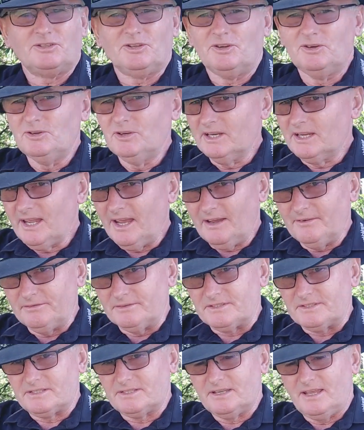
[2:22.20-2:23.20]
doona
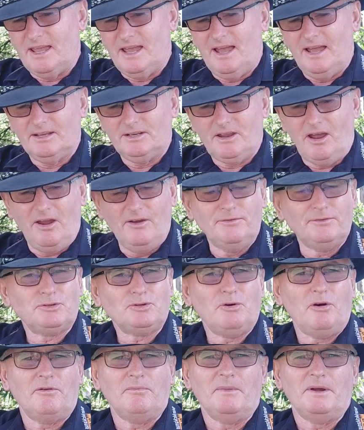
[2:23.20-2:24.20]
covers, are over
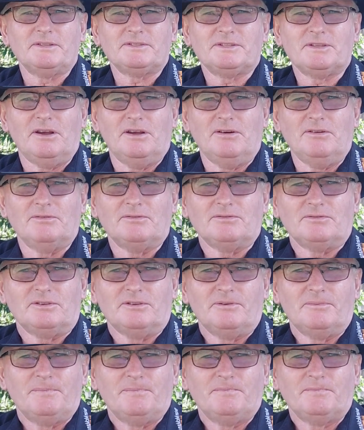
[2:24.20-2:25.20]
12 months old.
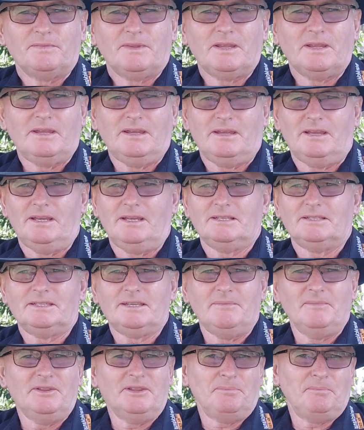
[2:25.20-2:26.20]

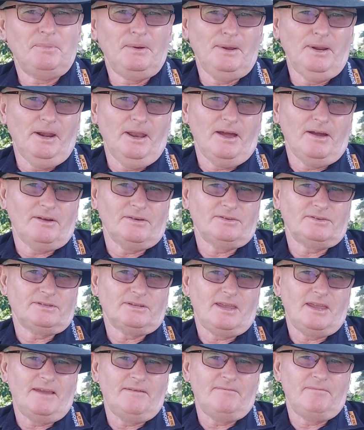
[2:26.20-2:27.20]
Some of the pillows
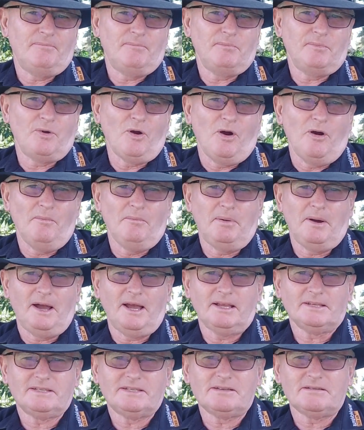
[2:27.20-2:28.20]
have gone
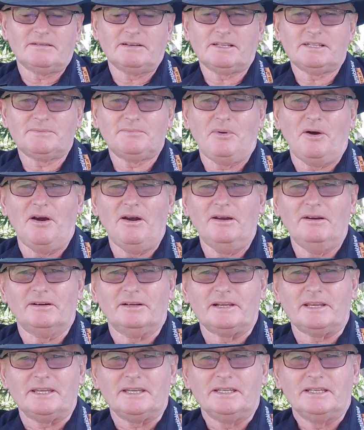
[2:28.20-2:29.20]
past their
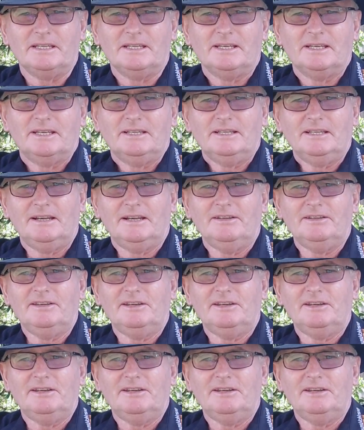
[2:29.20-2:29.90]
expiry. And